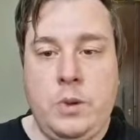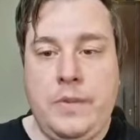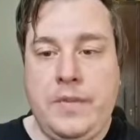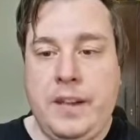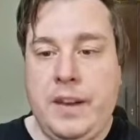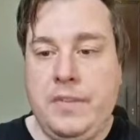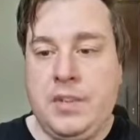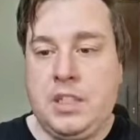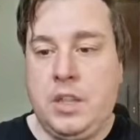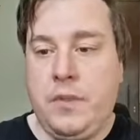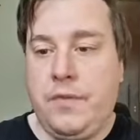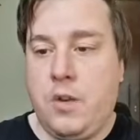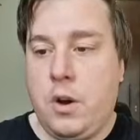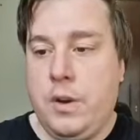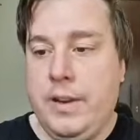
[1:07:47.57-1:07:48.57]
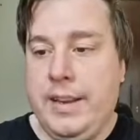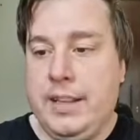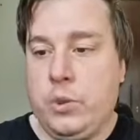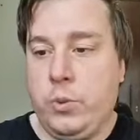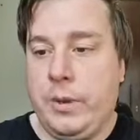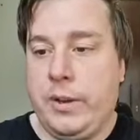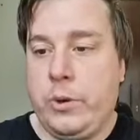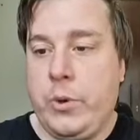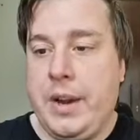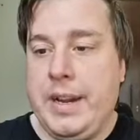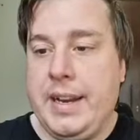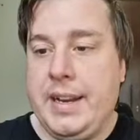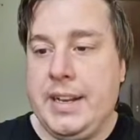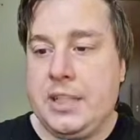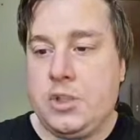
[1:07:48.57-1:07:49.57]
we've covered so far is we
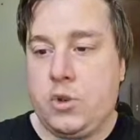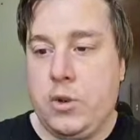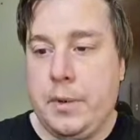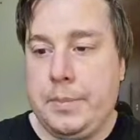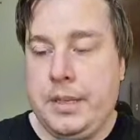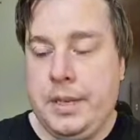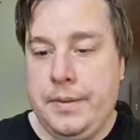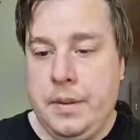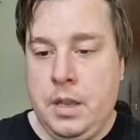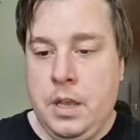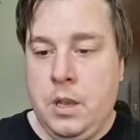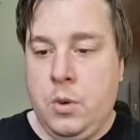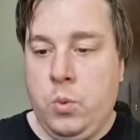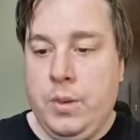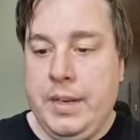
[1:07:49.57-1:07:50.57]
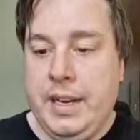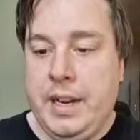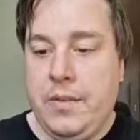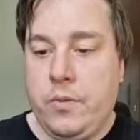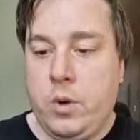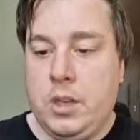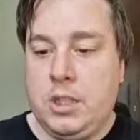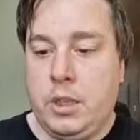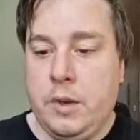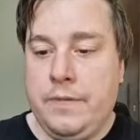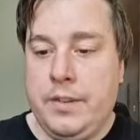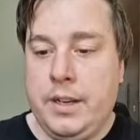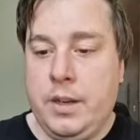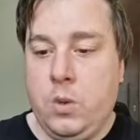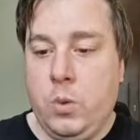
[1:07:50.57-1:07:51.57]
created a script, we did a
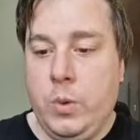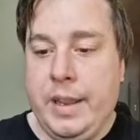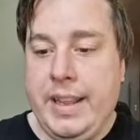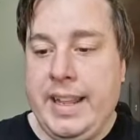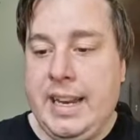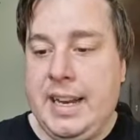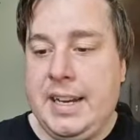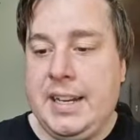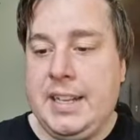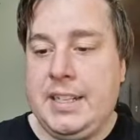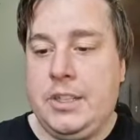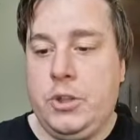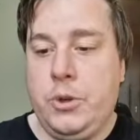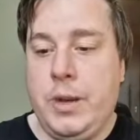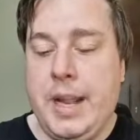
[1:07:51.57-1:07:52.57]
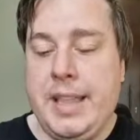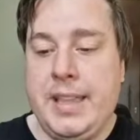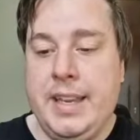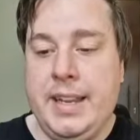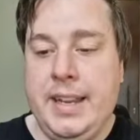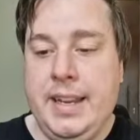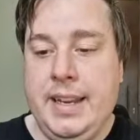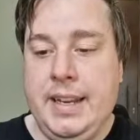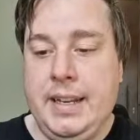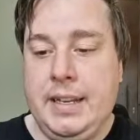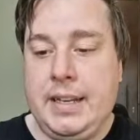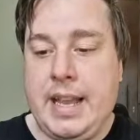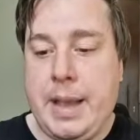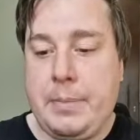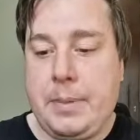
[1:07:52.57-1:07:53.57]
voiceover, we edited together
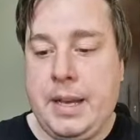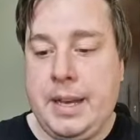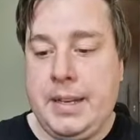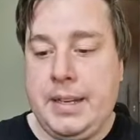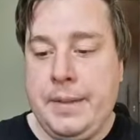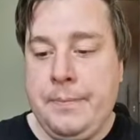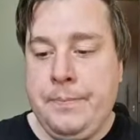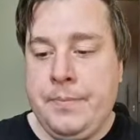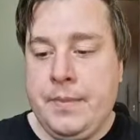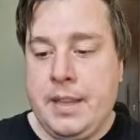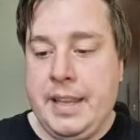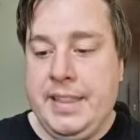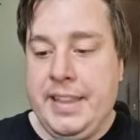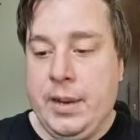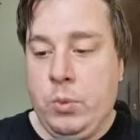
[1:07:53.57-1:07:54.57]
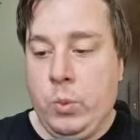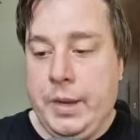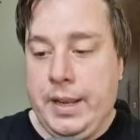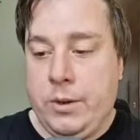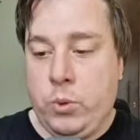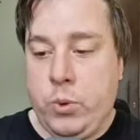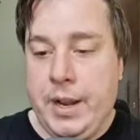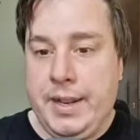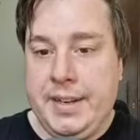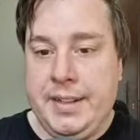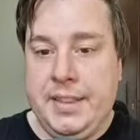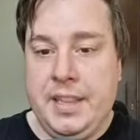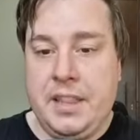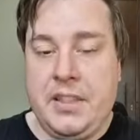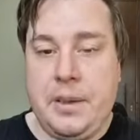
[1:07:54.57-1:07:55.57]
in CapCut, and then we
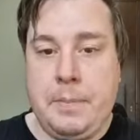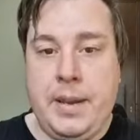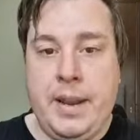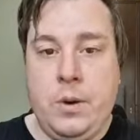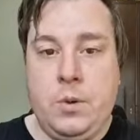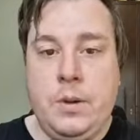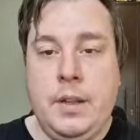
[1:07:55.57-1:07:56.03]
created the thumbnail.